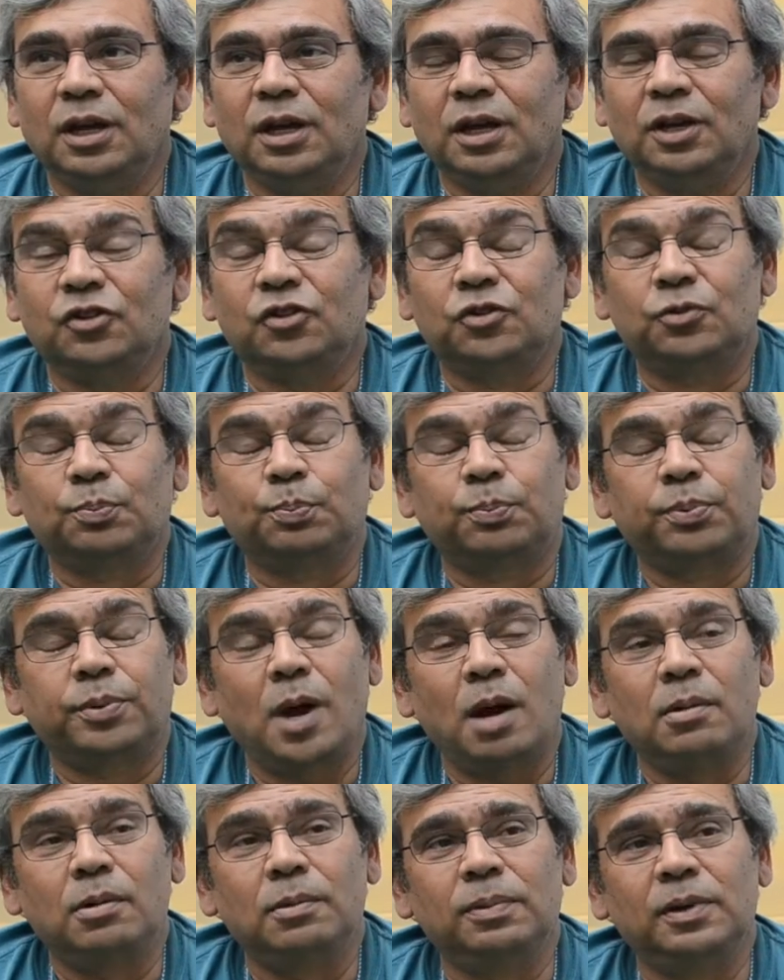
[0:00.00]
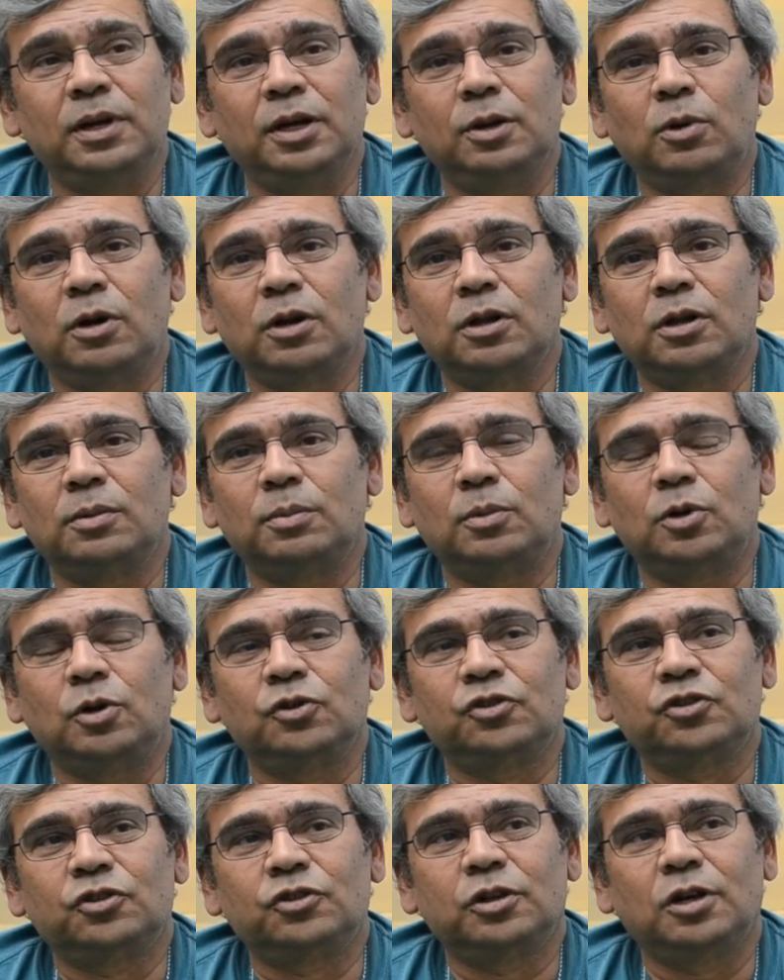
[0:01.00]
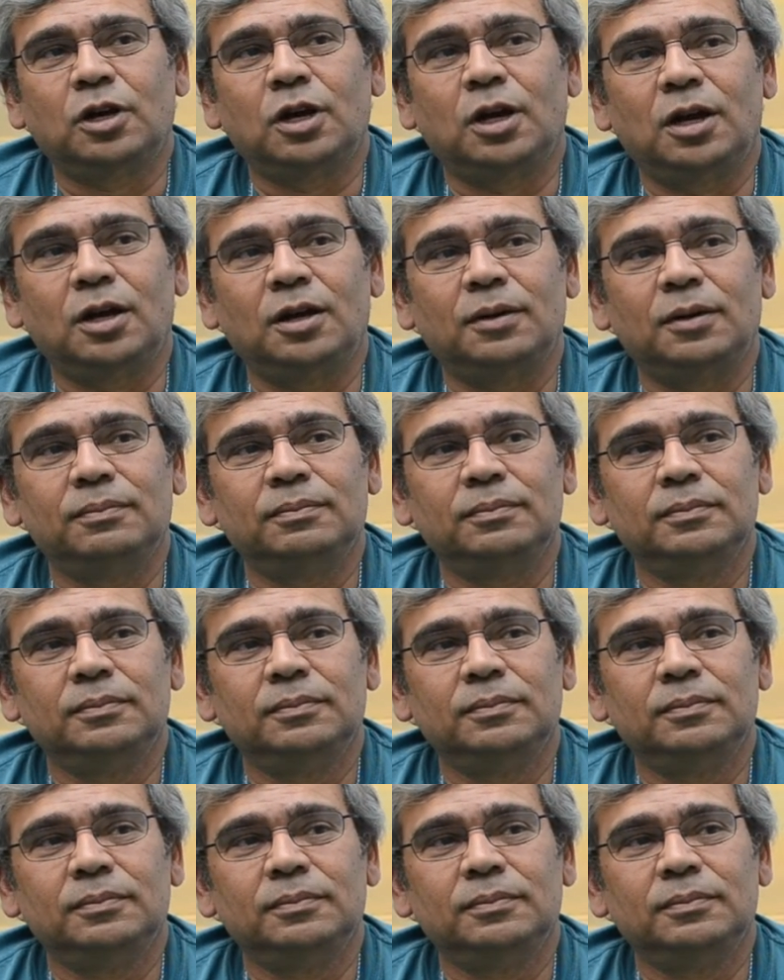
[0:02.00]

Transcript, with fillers: it's probably one of the most uh,